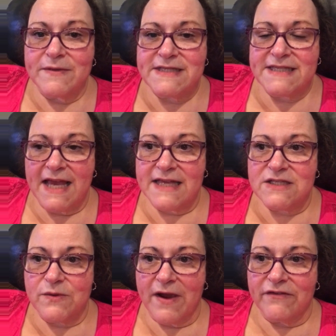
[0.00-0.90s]
would say
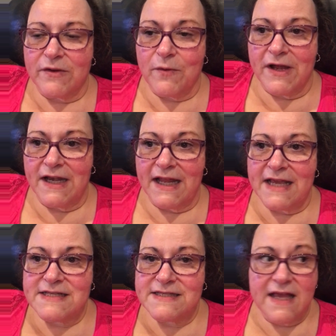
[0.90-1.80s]
to everyone
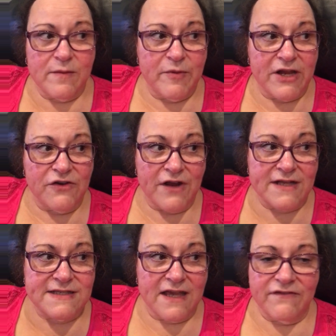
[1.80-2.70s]
is celebrate your
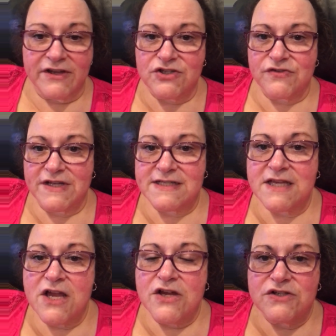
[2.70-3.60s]
non-scale victories.
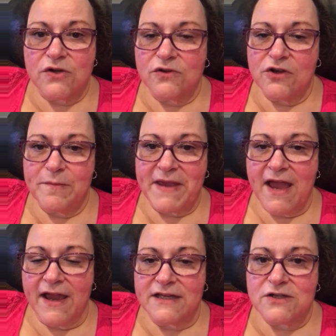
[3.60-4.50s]
Don't look
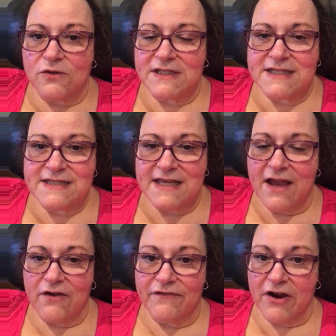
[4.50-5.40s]
behind only to see
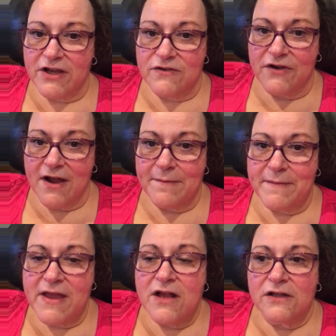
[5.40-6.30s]
how far you've
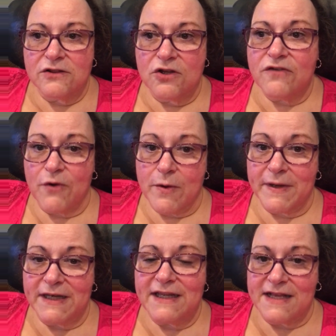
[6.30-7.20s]
come. Look
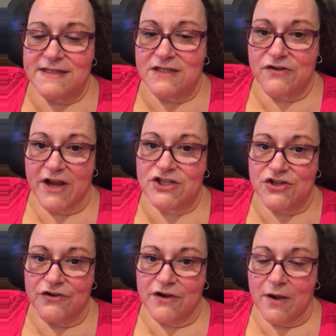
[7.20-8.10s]
forward, that's the
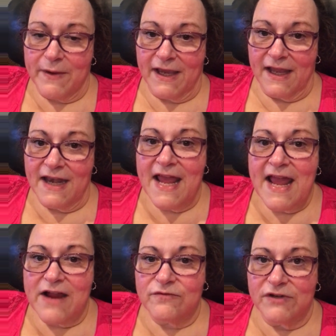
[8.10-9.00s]
direction you're going in,
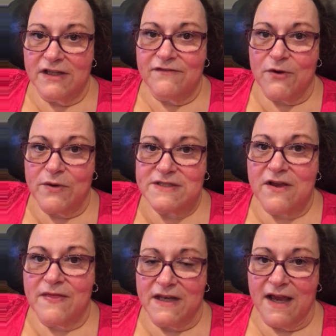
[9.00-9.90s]
and really focus
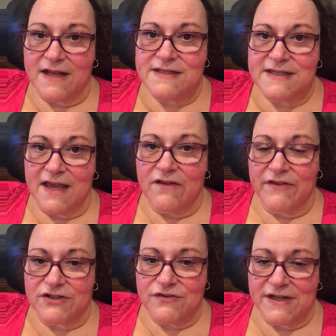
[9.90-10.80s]
on the non-scale
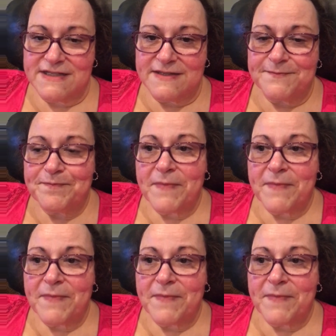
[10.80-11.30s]
victories.